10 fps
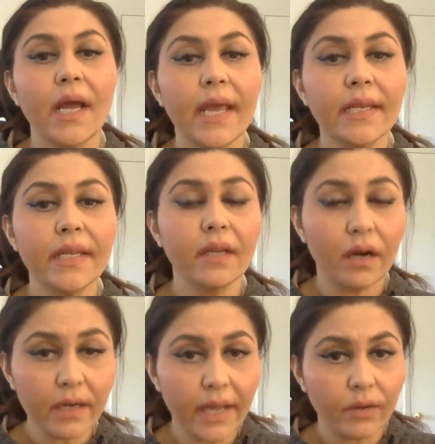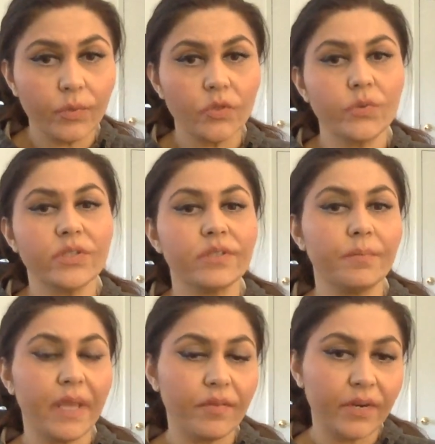And in our language, which is the
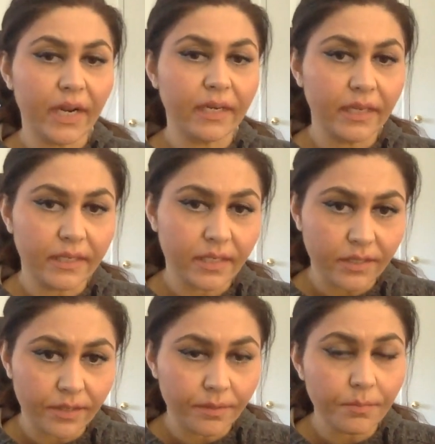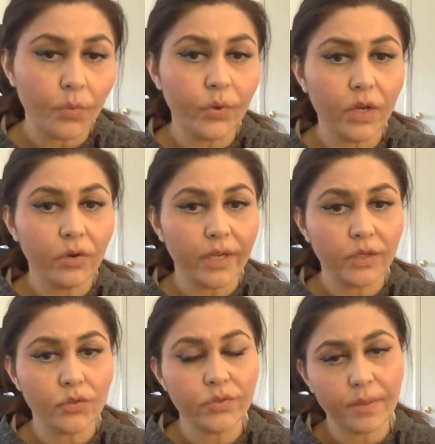behavior analytic term, we look
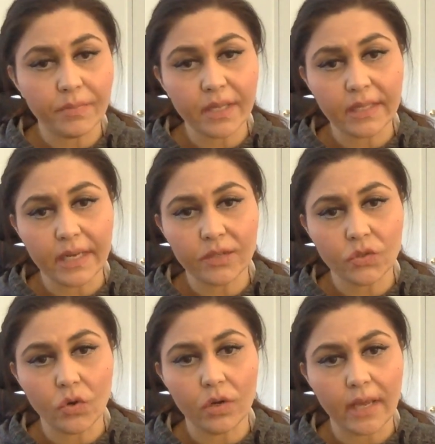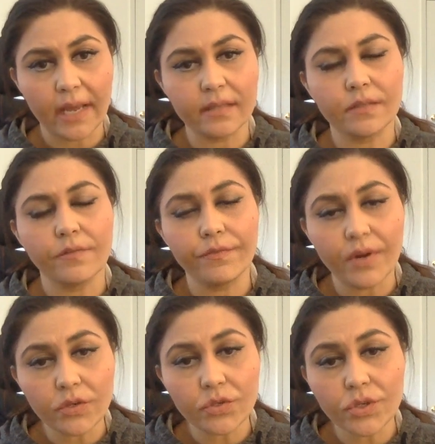into something that is called as the
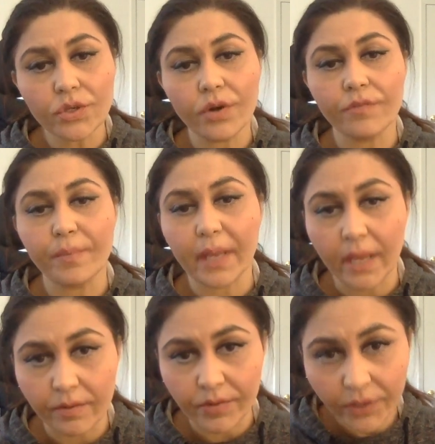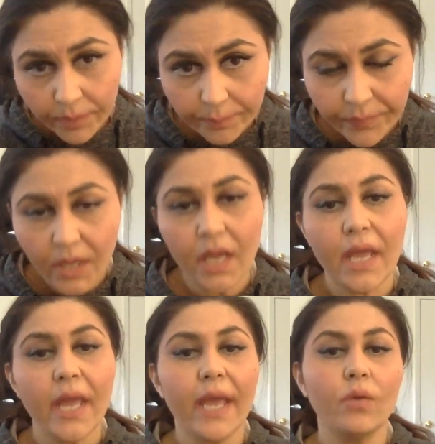function of behavior.
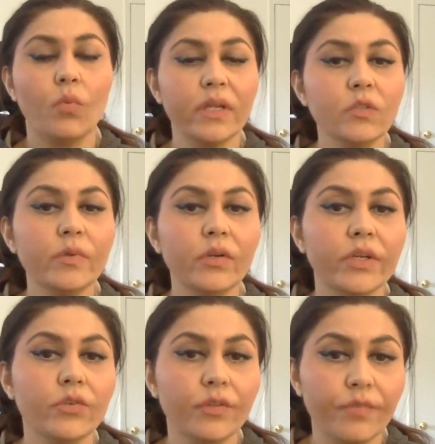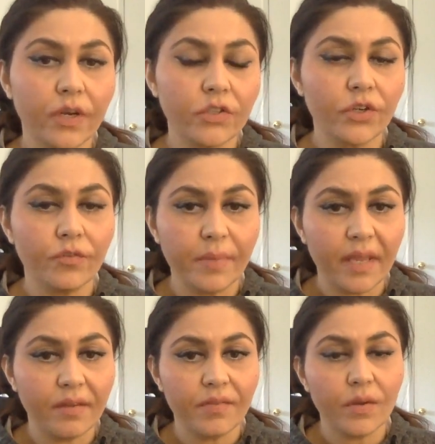And once we look into the function of
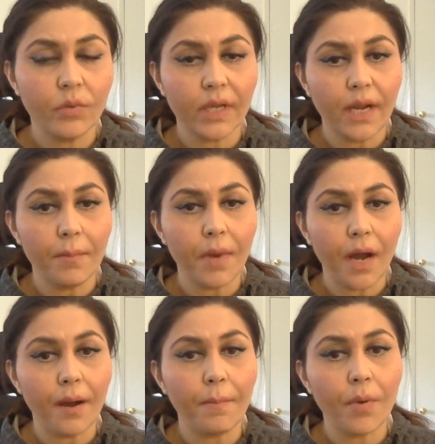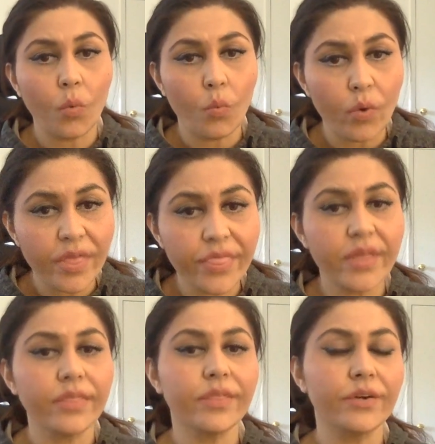behavior, we come up with
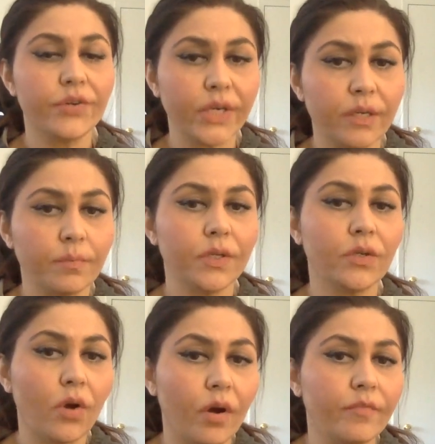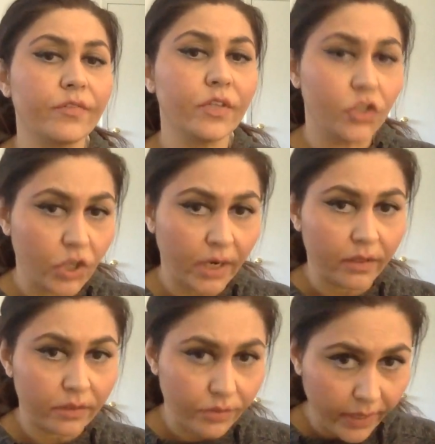the treatment of the
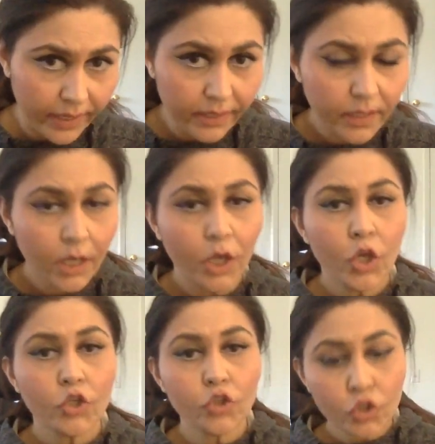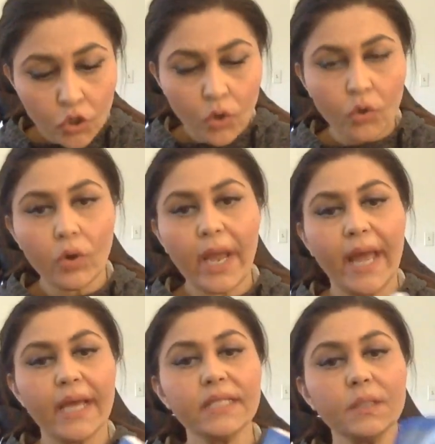child, right? So,
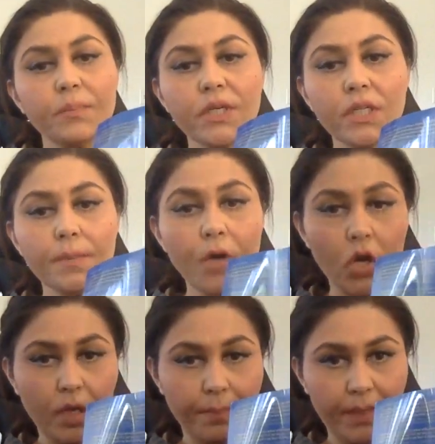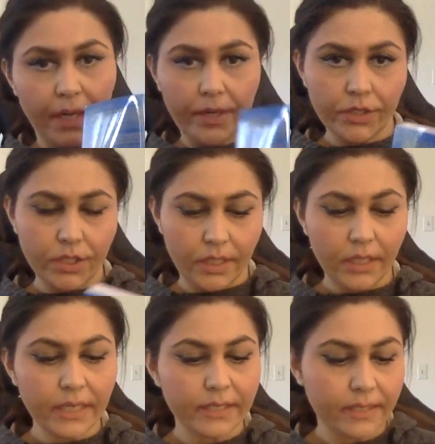as per the book
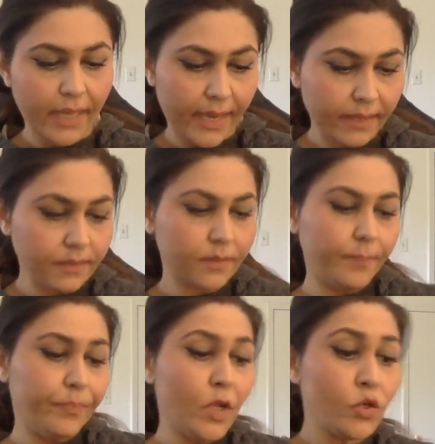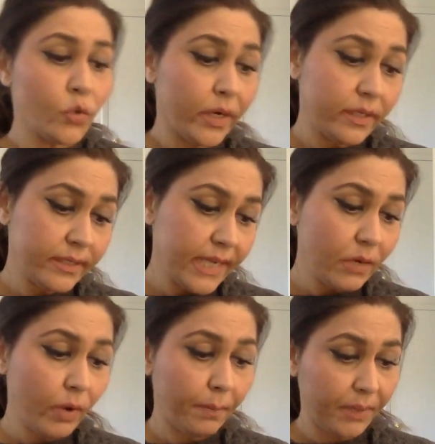PRT, it says, to
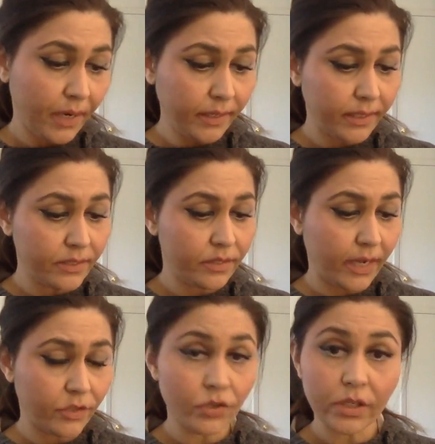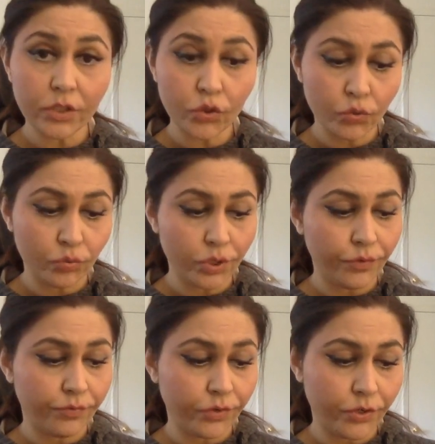understand why PRT is naturally suited
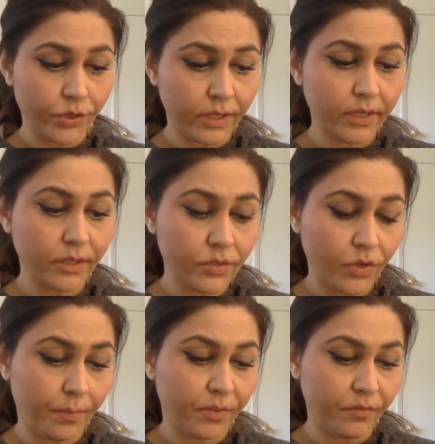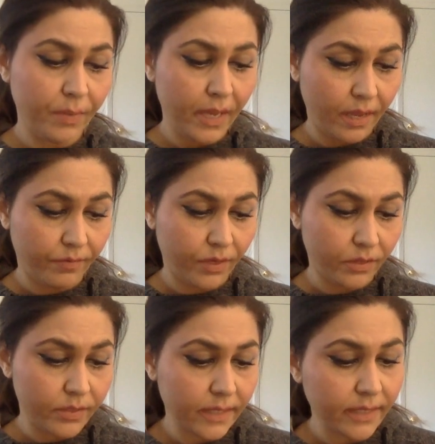for treating disruptive
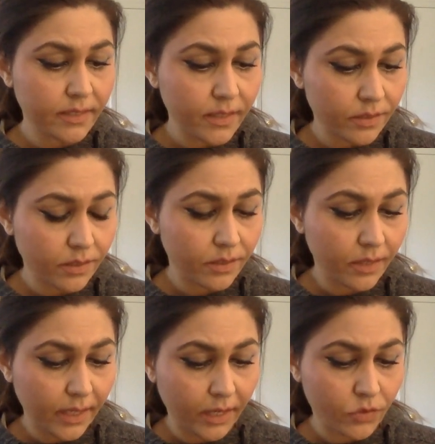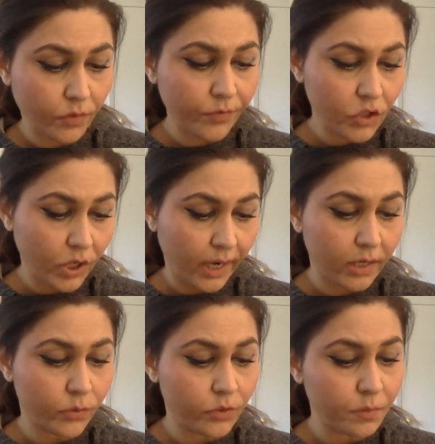behaviors, let's consider the case of a
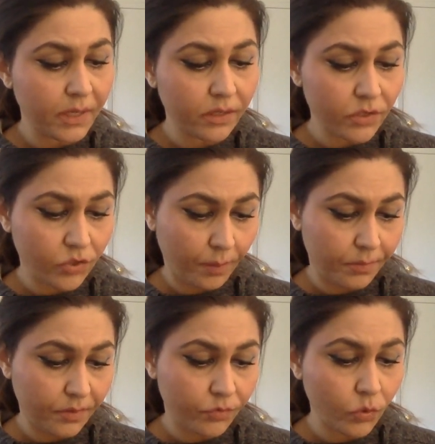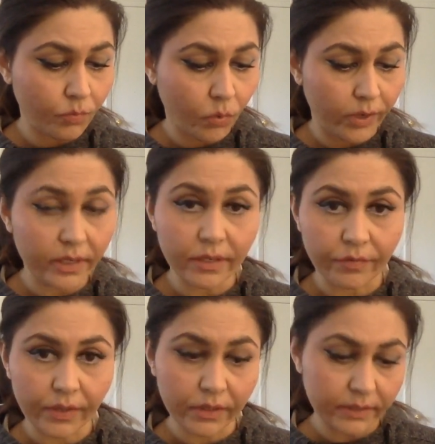child who's being disruptive to avoid a
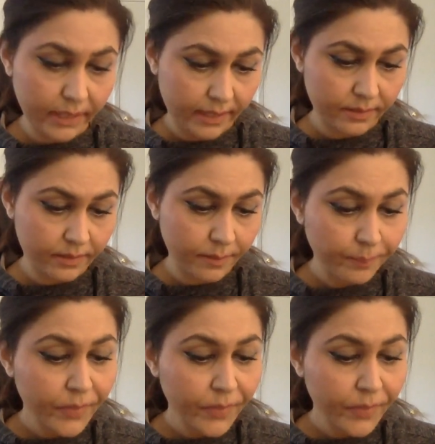difficult task.